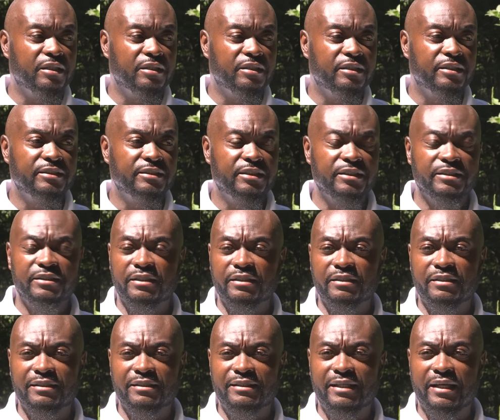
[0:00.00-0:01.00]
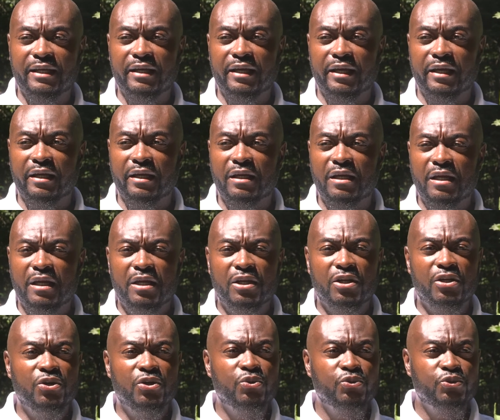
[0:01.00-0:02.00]
decision to take a
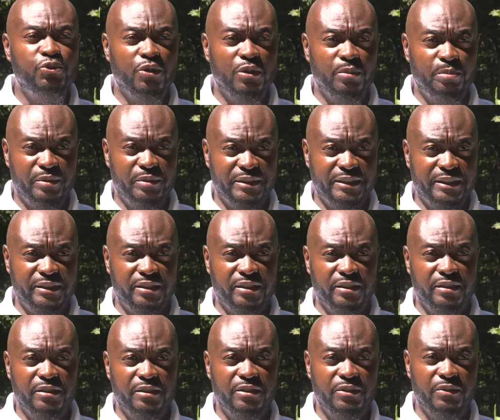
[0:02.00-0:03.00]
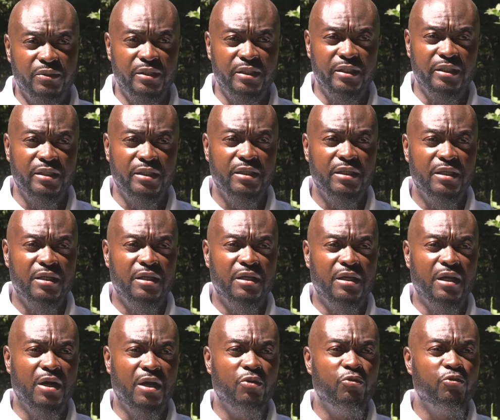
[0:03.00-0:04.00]
neutral position to the
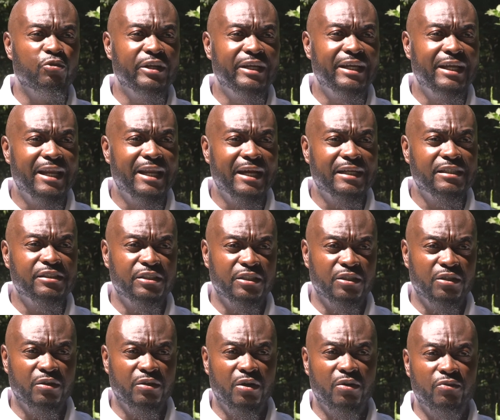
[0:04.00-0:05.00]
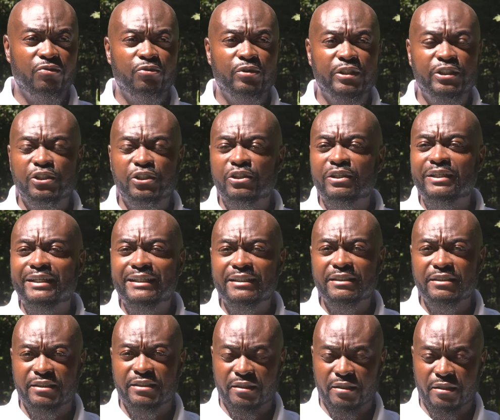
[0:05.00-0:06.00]
re-election of Richard
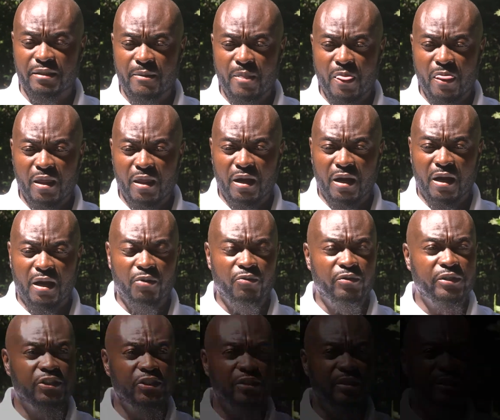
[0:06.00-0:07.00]
Nixon. Richard